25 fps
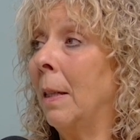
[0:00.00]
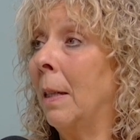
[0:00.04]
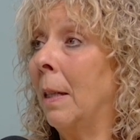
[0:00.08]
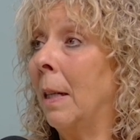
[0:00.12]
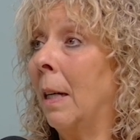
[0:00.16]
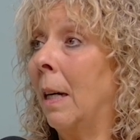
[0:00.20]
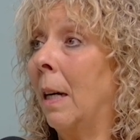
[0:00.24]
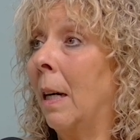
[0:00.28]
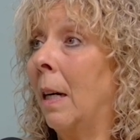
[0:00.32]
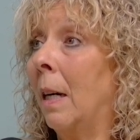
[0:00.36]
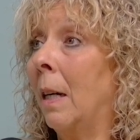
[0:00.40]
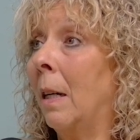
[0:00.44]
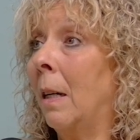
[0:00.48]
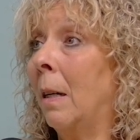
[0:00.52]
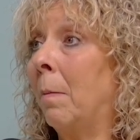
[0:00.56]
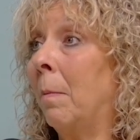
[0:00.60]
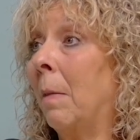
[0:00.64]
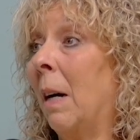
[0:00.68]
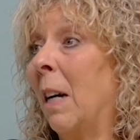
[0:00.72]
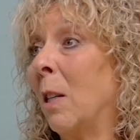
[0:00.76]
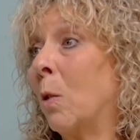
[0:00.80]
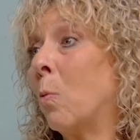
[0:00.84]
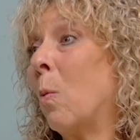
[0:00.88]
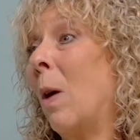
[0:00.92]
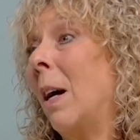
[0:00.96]

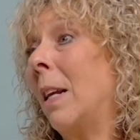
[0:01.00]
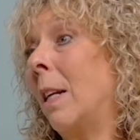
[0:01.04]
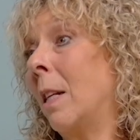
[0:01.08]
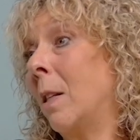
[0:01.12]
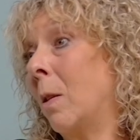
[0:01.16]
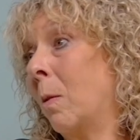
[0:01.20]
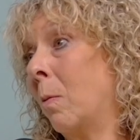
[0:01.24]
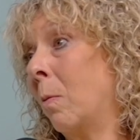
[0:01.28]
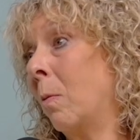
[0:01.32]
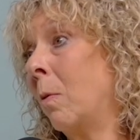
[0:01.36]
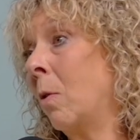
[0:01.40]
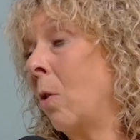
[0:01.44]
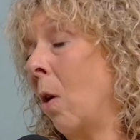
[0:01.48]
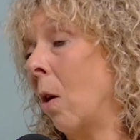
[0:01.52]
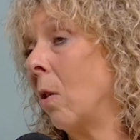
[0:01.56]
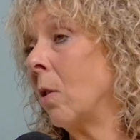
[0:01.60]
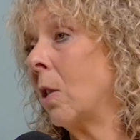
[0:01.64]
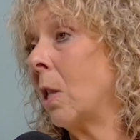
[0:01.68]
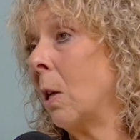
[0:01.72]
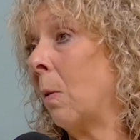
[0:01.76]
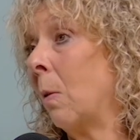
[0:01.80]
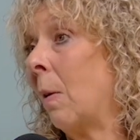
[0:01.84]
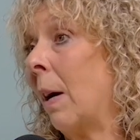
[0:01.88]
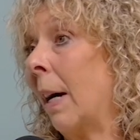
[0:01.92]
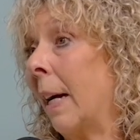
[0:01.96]
as well as not
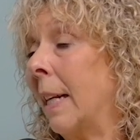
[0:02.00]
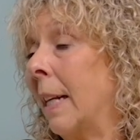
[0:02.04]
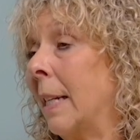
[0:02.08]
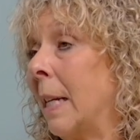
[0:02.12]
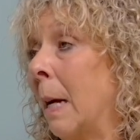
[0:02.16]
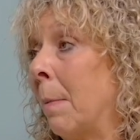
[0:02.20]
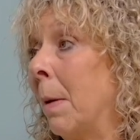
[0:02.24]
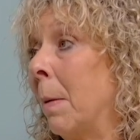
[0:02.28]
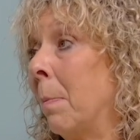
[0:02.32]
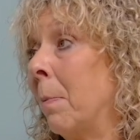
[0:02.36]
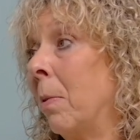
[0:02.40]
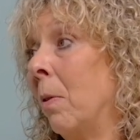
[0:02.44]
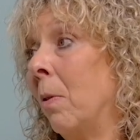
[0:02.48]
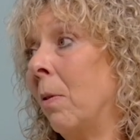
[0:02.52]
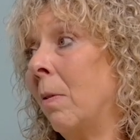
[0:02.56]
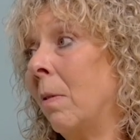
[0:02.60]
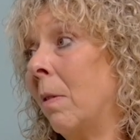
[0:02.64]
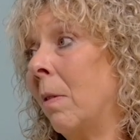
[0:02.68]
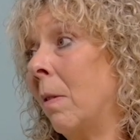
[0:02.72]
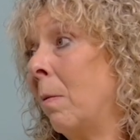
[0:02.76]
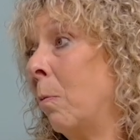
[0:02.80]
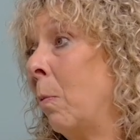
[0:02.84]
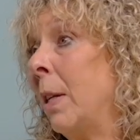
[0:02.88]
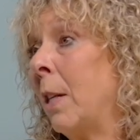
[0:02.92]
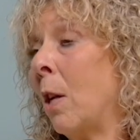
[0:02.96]
so academic. But
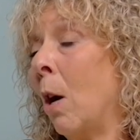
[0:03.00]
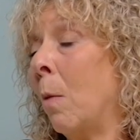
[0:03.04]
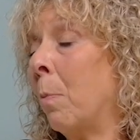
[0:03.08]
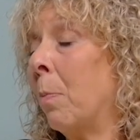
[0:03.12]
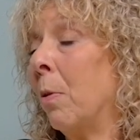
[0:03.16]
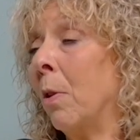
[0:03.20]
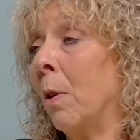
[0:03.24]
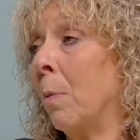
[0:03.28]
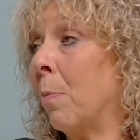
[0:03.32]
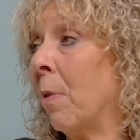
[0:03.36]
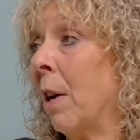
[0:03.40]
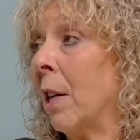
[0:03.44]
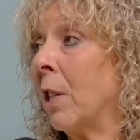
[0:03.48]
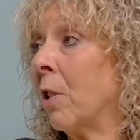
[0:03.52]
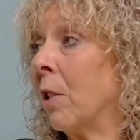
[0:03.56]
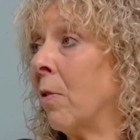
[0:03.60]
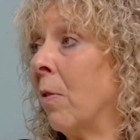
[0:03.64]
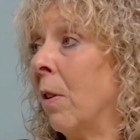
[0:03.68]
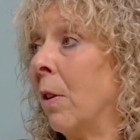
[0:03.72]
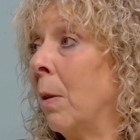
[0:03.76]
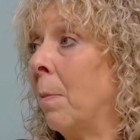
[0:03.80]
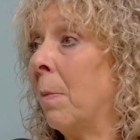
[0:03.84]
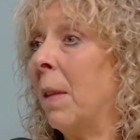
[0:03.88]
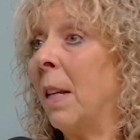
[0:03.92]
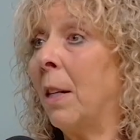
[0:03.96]
we don't put the pressure
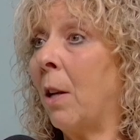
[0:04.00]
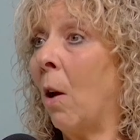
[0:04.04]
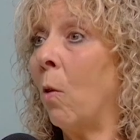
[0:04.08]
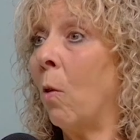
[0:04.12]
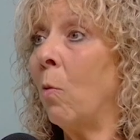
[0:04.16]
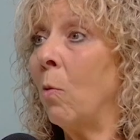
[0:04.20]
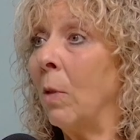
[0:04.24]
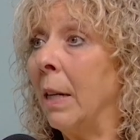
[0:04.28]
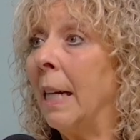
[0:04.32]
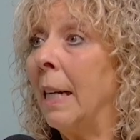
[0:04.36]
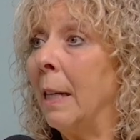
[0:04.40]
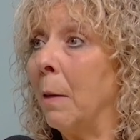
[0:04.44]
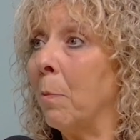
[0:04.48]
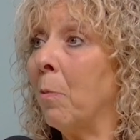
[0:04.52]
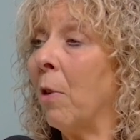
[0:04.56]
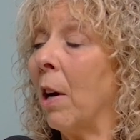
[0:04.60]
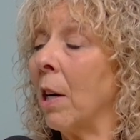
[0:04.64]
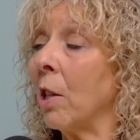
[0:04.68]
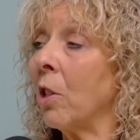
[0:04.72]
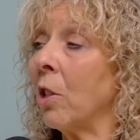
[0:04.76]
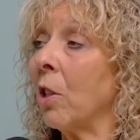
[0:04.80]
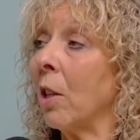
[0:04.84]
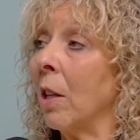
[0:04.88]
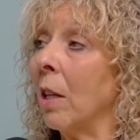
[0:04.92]
on them. They don't need pressure.